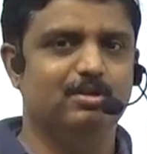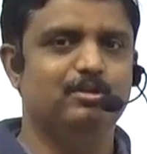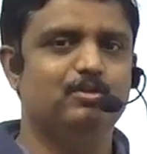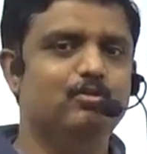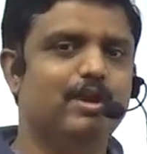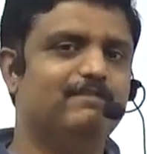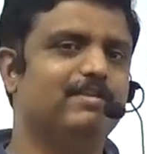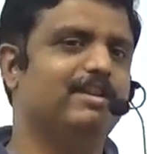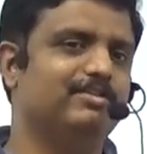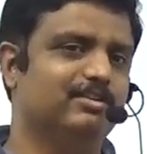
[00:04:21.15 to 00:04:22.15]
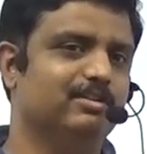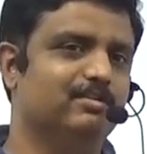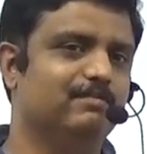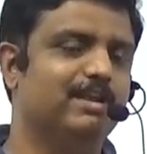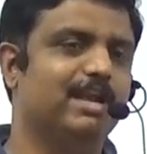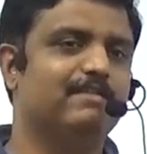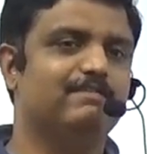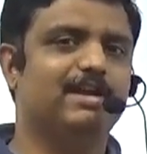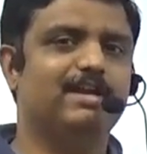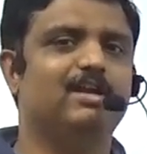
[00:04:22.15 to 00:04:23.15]
New definition, we can
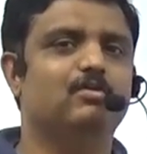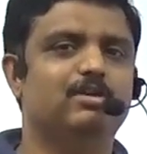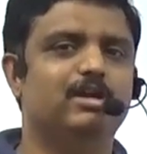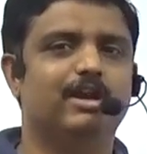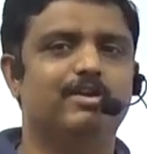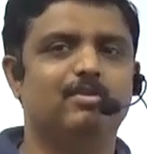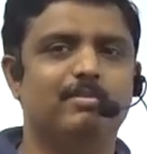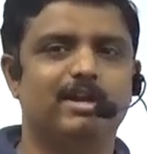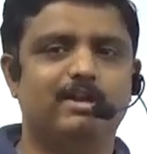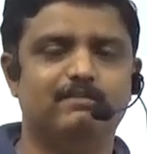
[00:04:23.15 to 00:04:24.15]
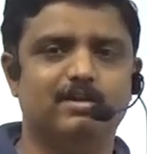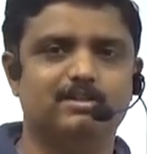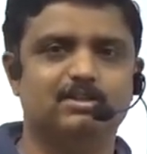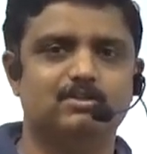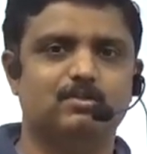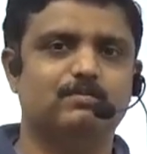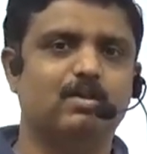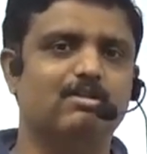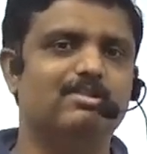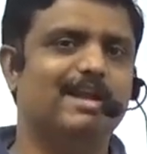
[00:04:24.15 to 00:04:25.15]
find out the trigonometric functions of
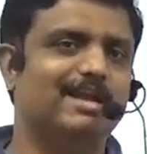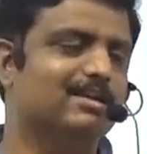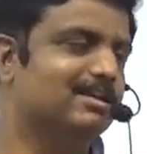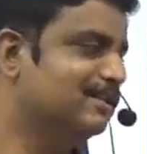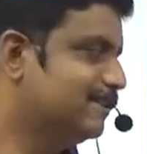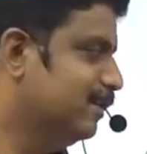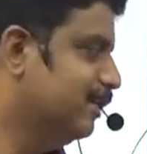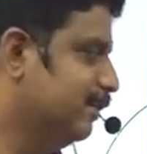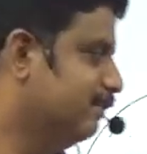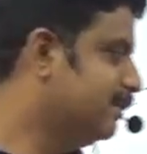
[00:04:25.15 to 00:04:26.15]
all the angles which